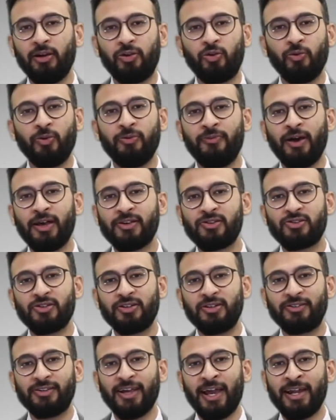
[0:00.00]
to
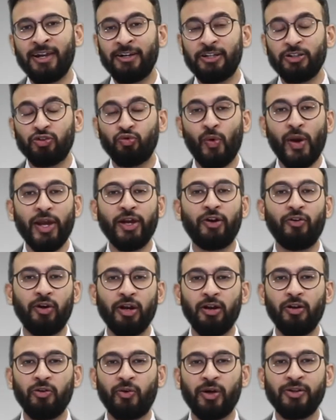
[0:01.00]
investors, and it is very
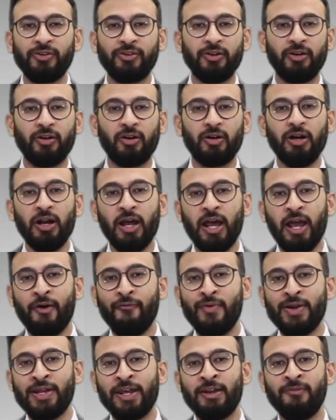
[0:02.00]
critical to consider
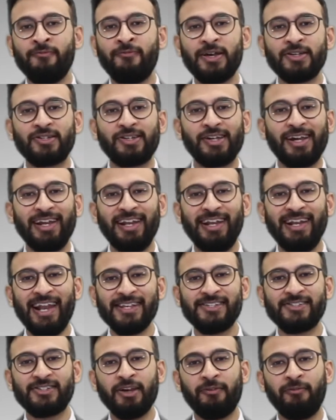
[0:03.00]
when investing in
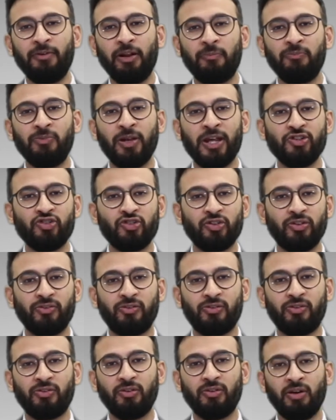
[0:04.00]
less developed
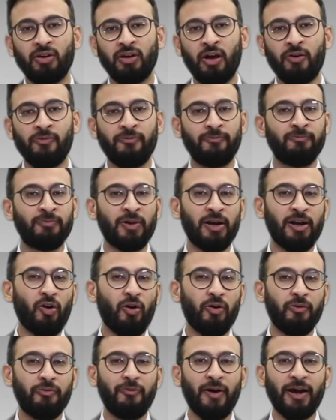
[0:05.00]
nations. Now, there are a
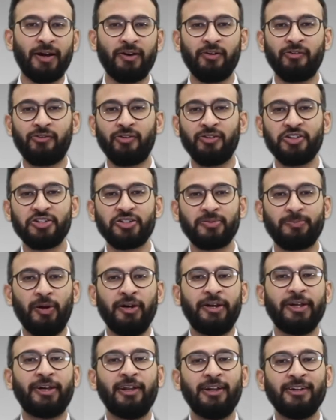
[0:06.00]
lot of factors such as
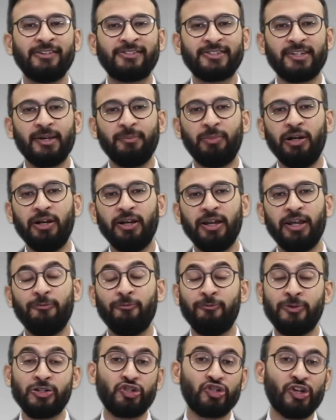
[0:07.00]
political instability
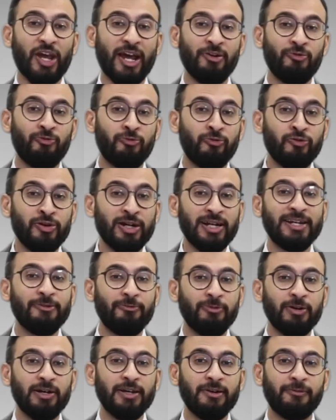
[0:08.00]
which can
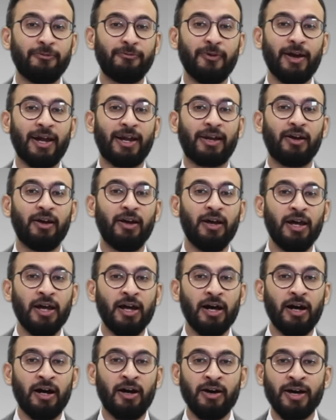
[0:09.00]
really affect
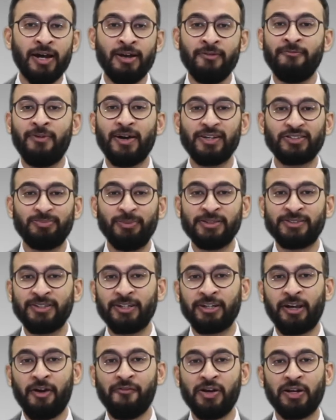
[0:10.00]
investments
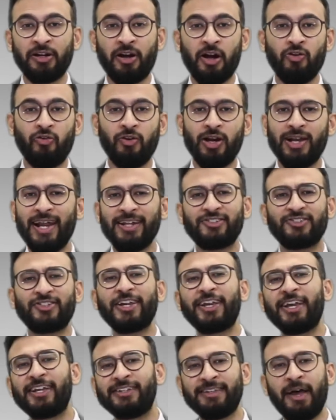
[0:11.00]
in a given country. Let's
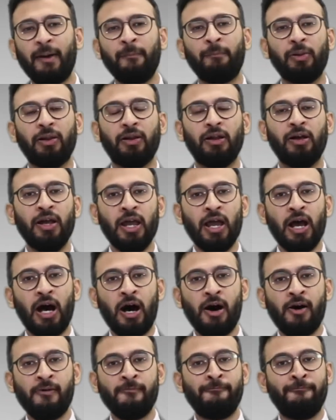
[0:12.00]
take example.
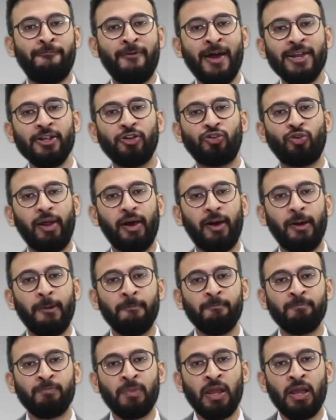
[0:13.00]

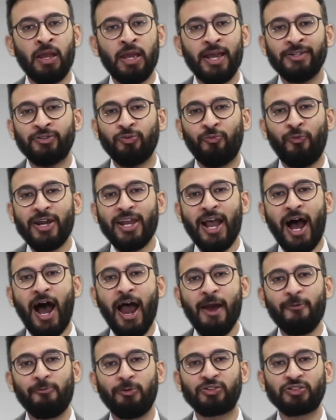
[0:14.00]
Venezuela is a very
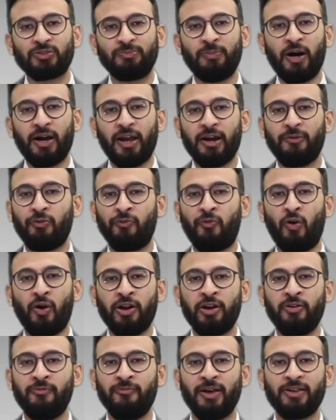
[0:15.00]
high risk market for
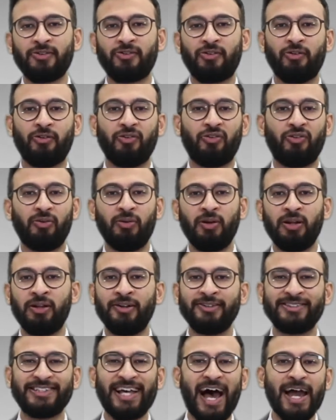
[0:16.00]
foreign investors.
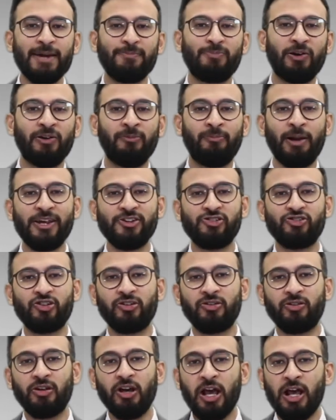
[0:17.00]
There's
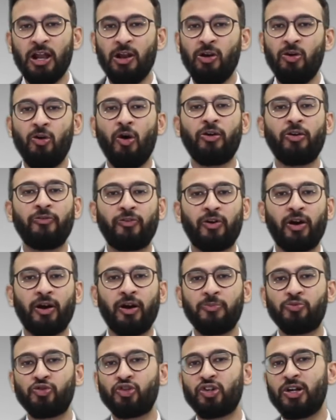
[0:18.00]
hyperinflation, lot of
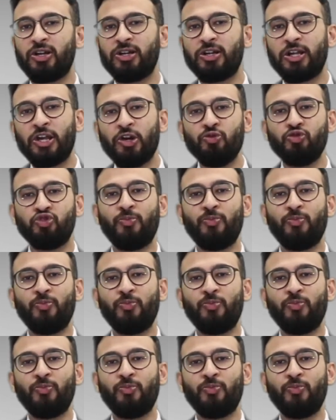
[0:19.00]
corruption, huge